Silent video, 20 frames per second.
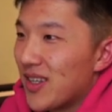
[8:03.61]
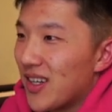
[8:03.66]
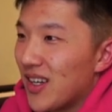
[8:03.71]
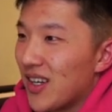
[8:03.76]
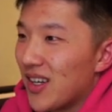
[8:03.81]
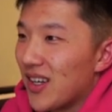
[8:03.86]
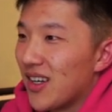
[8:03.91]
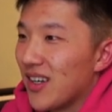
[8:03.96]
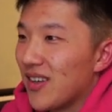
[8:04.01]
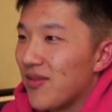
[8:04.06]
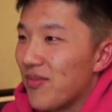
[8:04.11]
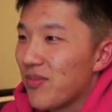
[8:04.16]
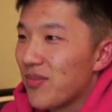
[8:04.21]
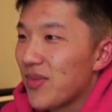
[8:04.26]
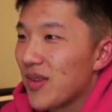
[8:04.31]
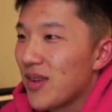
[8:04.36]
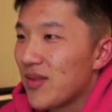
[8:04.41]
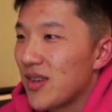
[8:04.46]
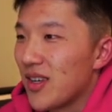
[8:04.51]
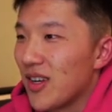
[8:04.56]
Um,
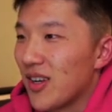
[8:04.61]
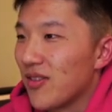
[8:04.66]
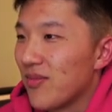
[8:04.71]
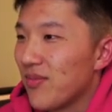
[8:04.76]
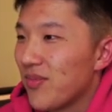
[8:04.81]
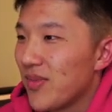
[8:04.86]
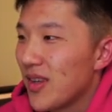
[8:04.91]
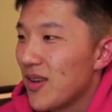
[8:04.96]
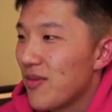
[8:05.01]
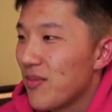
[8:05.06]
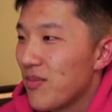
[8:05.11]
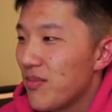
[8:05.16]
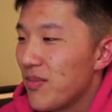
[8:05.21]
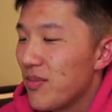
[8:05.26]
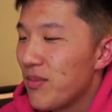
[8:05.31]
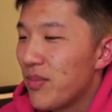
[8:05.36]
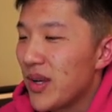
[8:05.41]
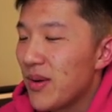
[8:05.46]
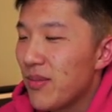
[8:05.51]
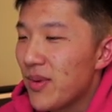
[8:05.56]
you know,
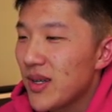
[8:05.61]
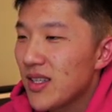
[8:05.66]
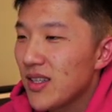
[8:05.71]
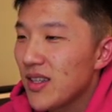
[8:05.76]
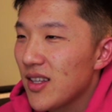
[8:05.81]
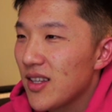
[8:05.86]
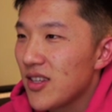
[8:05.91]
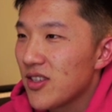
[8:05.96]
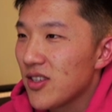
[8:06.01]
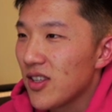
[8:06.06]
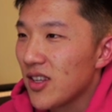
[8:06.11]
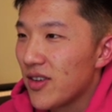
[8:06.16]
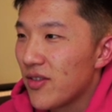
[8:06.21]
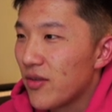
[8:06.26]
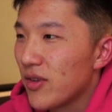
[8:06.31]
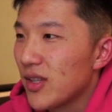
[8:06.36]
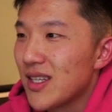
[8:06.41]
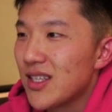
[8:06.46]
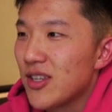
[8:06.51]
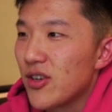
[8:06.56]
basically these are like
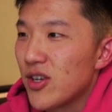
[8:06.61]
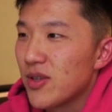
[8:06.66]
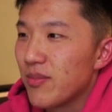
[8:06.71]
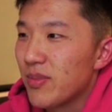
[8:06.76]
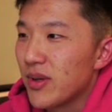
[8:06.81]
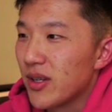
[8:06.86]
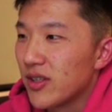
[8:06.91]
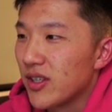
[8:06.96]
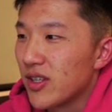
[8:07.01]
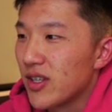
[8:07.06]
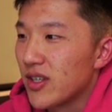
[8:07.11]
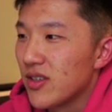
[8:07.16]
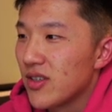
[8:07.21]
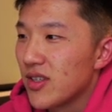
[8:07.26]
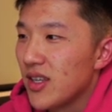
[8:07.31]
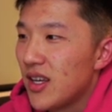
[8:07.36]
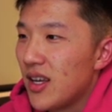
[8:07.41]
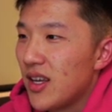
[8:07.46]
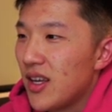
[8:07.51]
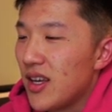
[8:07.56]
really serious
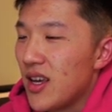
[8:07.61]
builders,